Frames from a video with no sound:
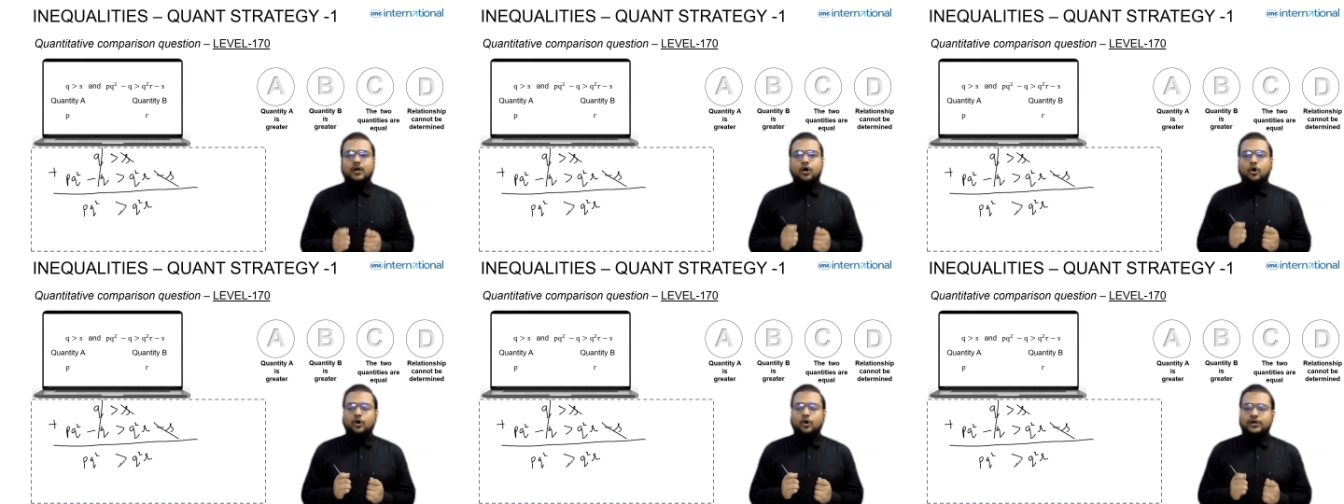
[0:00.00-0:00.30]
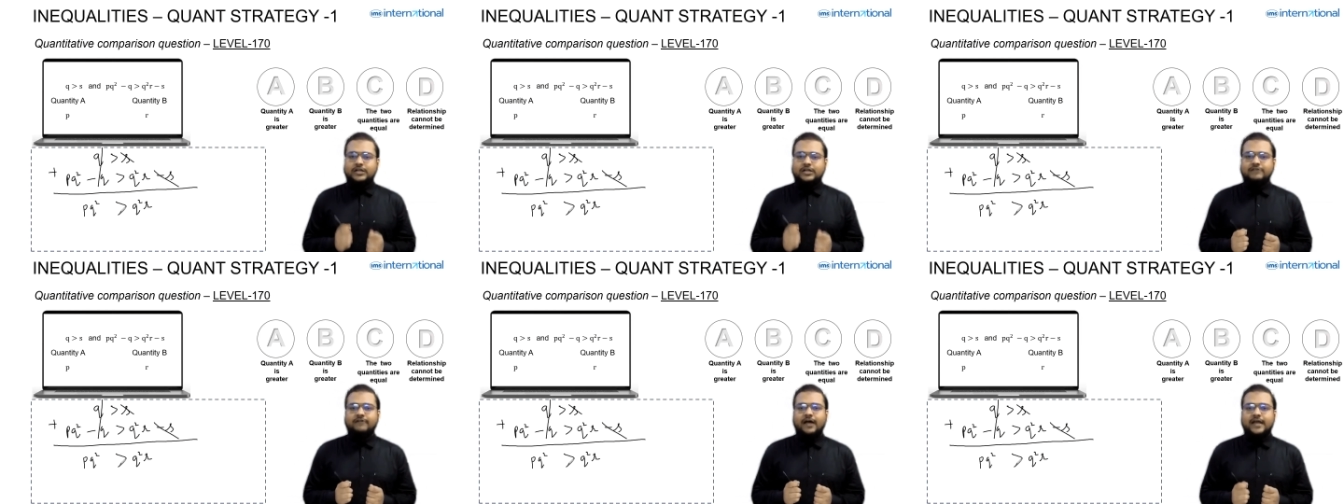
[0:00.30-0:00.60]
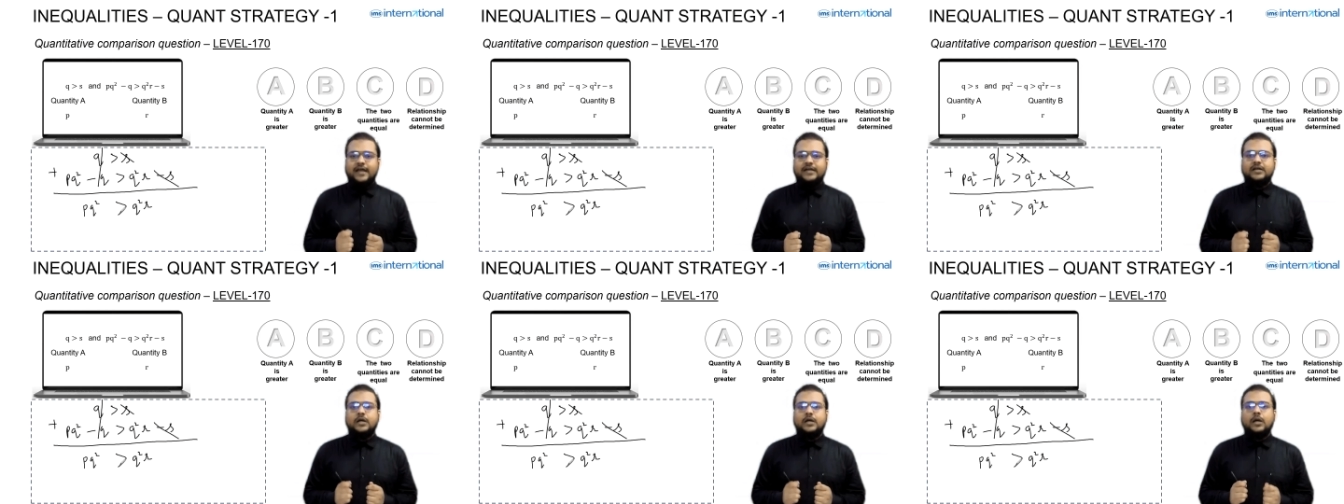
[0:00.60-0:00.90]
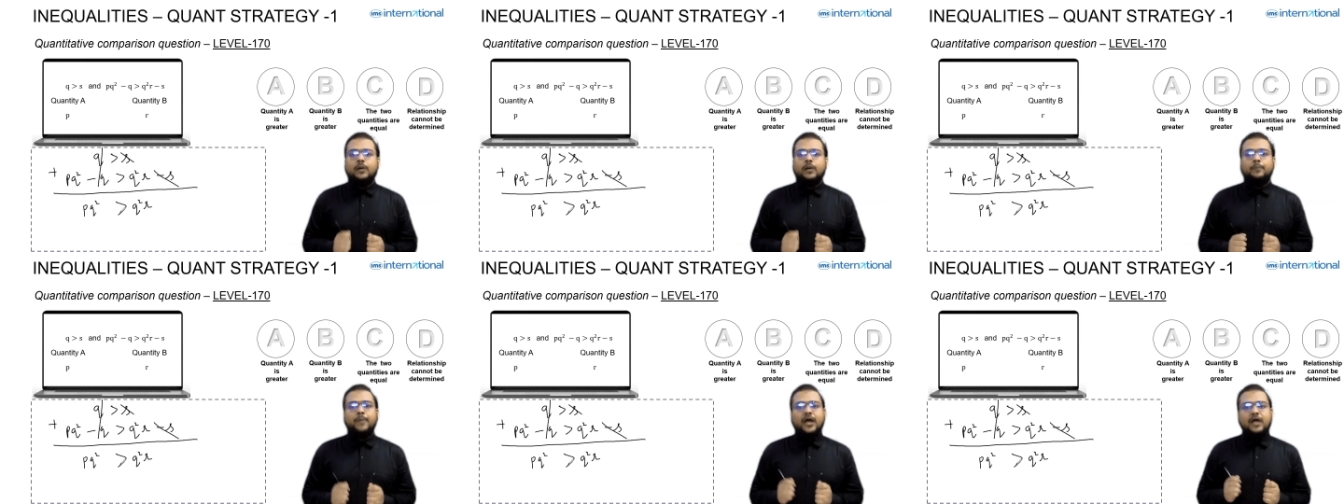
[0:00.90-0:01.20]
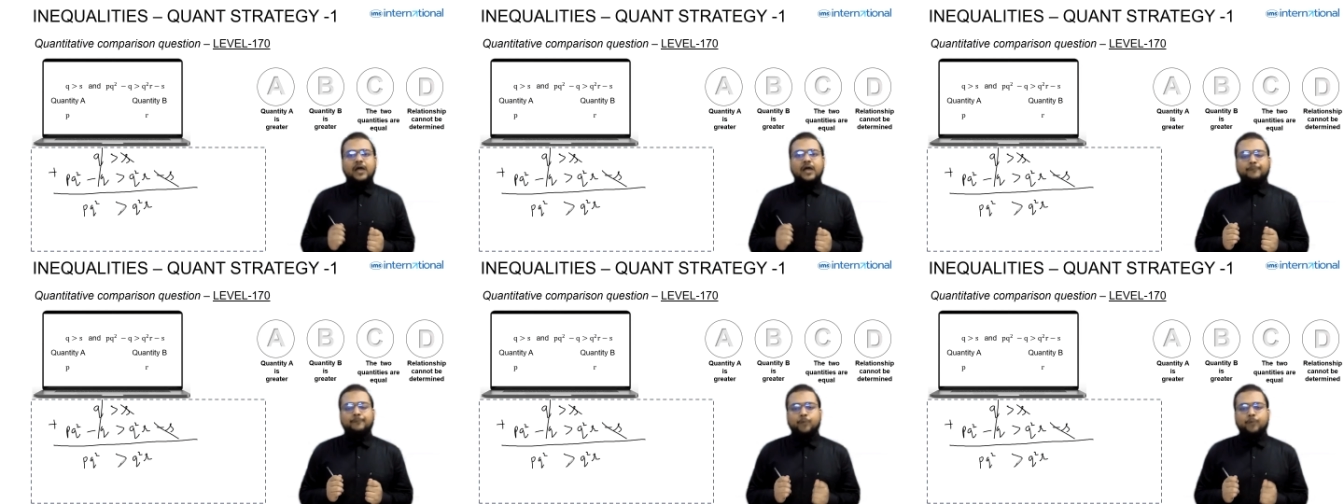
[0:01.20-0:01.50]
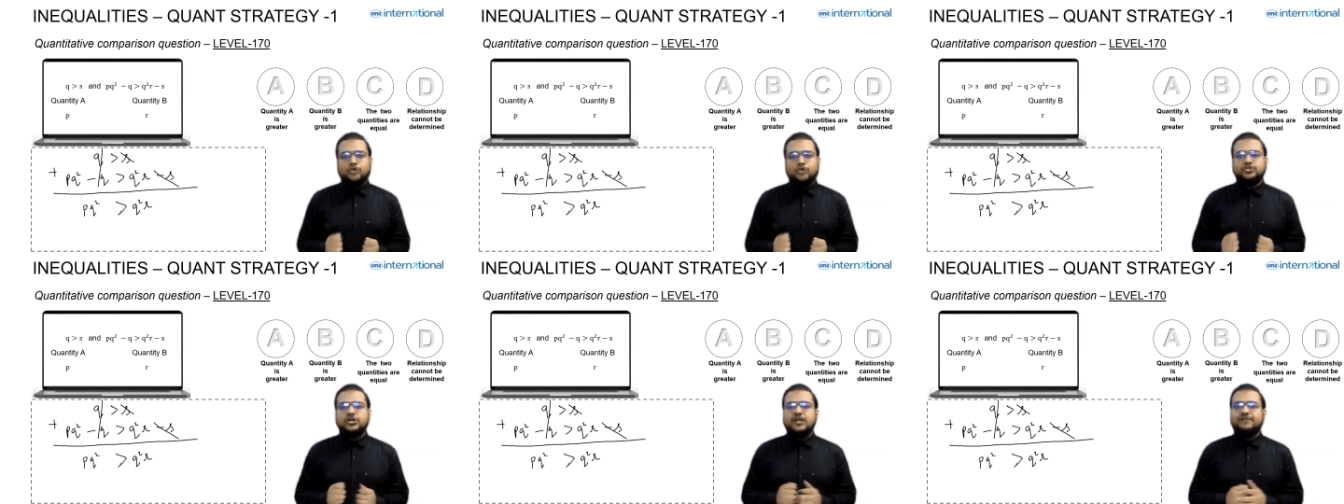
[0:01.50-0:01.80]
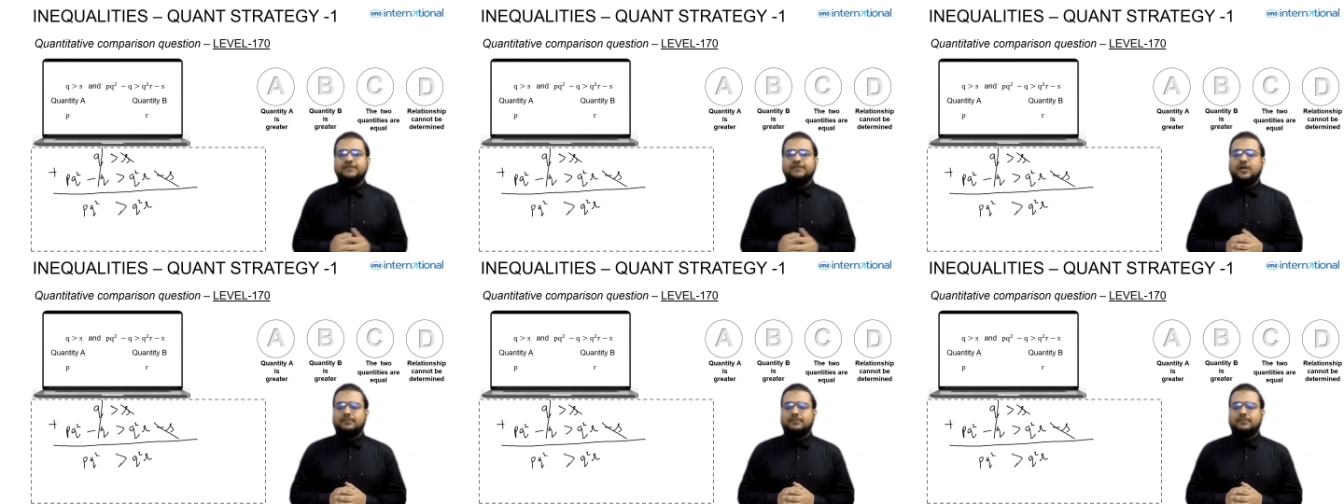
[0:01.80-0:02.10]
or divide by a
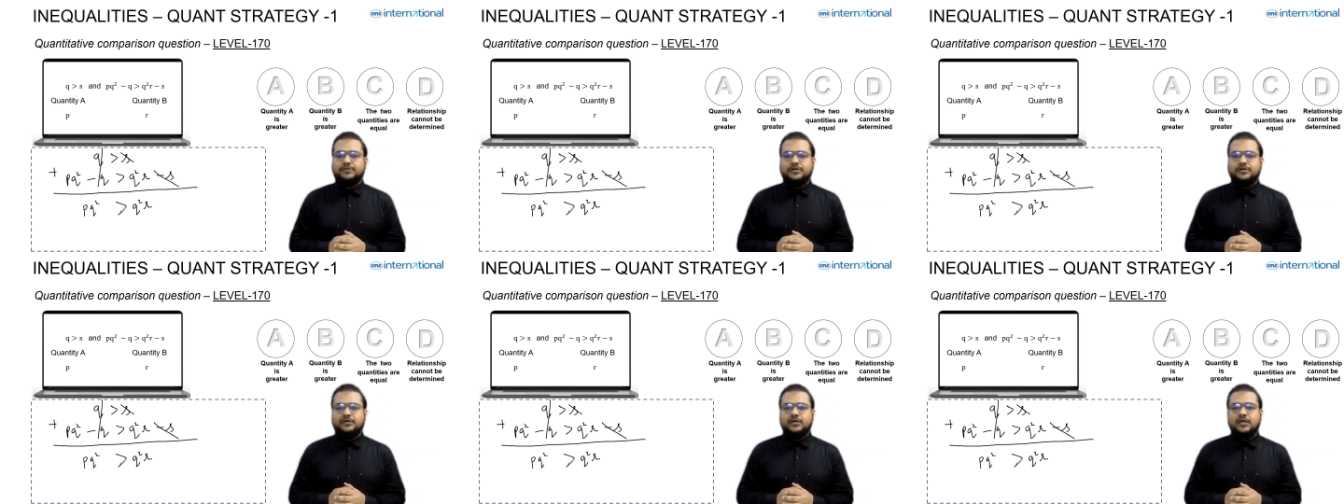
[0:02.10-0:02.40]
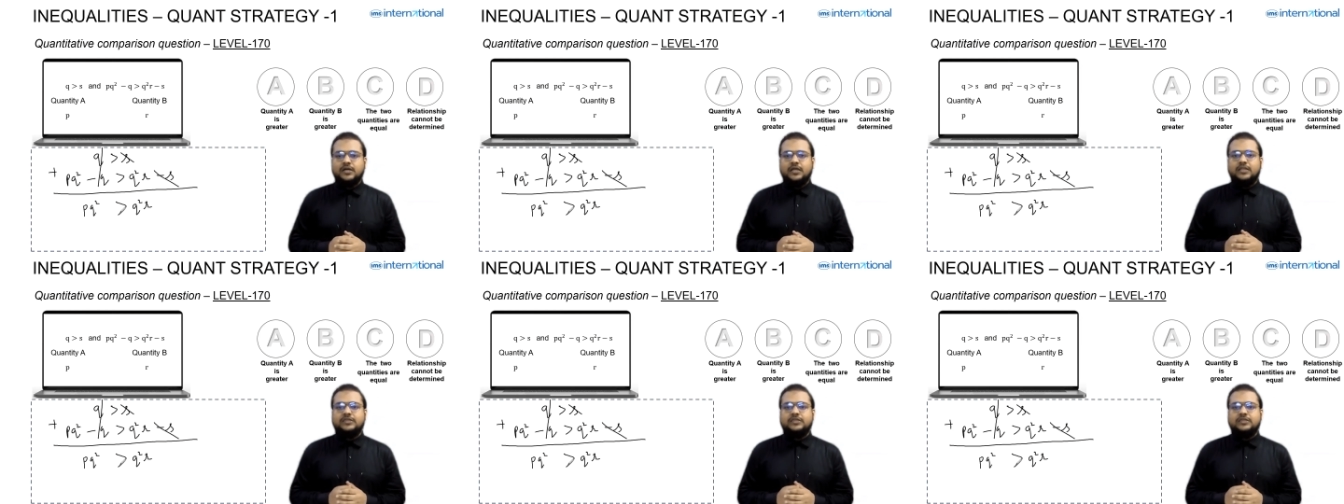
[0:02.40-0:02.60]
positive number,